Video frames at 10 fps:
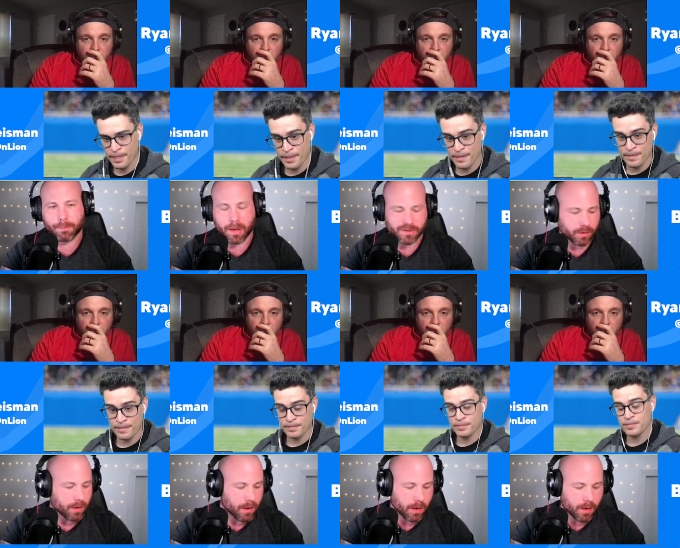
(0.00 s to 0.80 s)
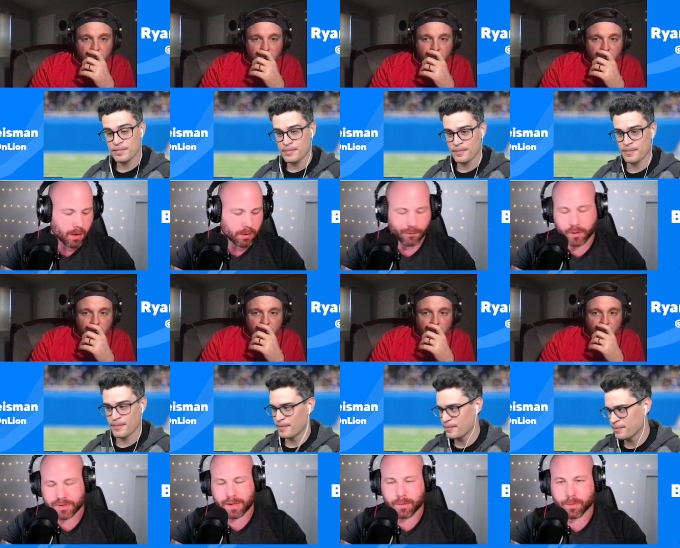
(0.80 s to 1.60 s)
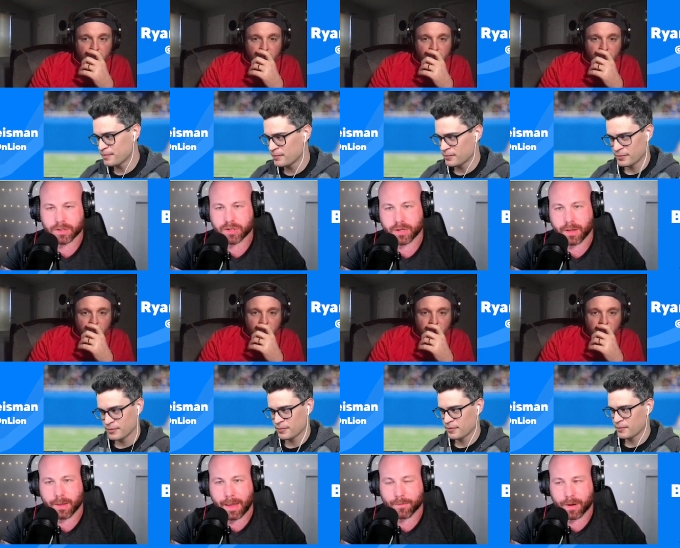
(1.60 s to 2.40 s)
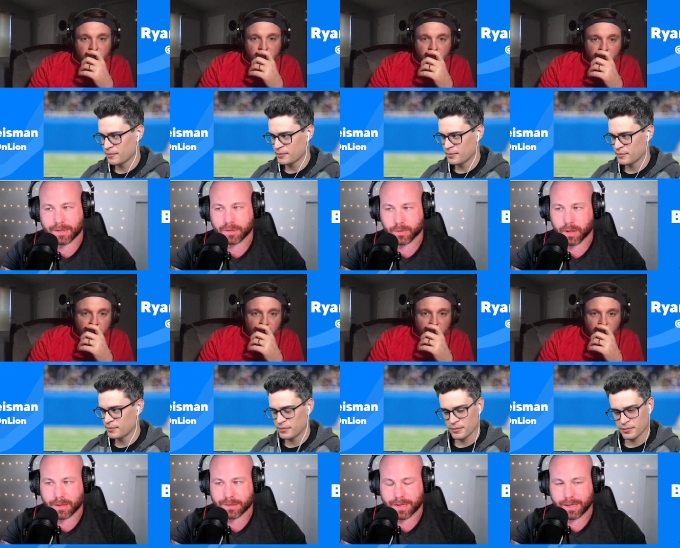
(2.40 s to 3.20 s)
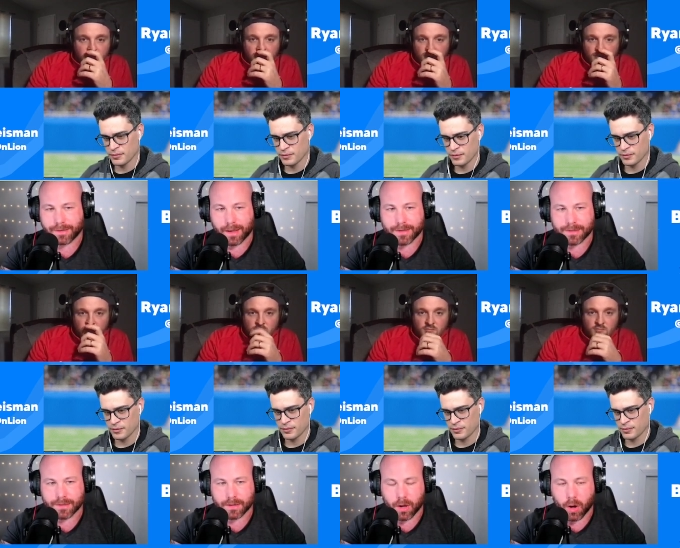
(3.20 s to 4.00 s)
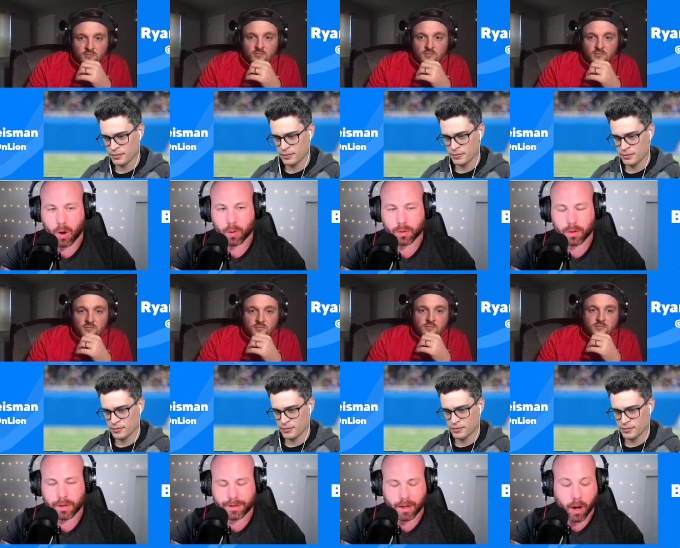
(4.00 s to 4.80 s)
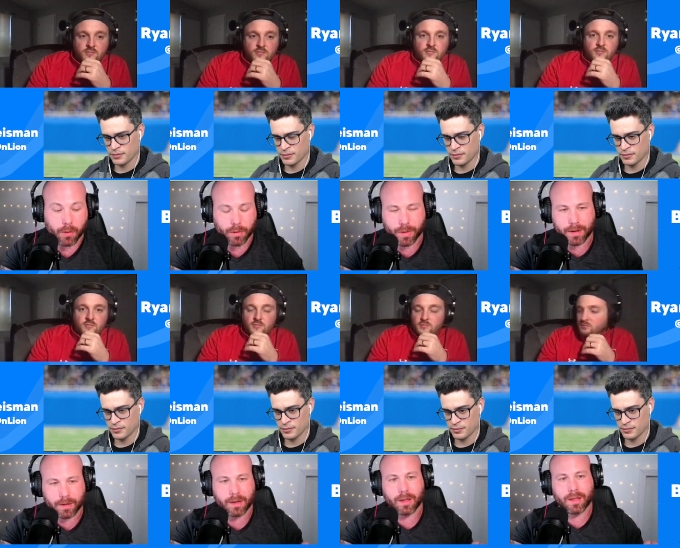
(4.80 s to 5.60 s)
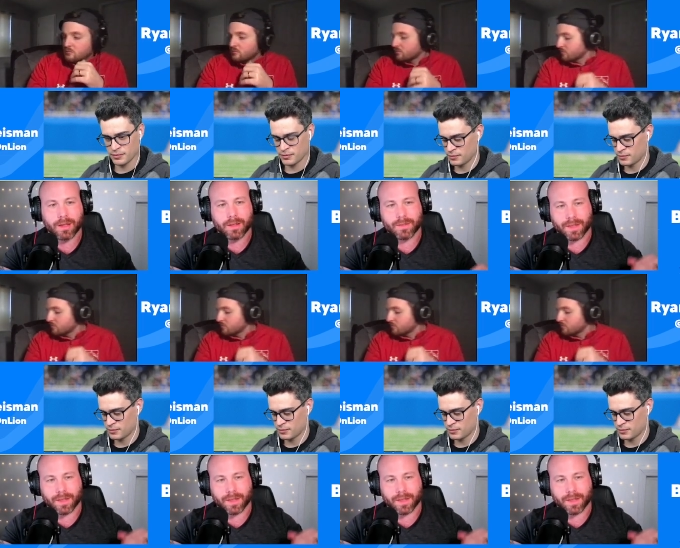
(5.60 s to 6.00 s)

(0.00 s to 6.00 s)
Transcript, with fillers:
Speaker 1: puzzle. The first thing with Richardson that everyone has to realize is he does all he other than the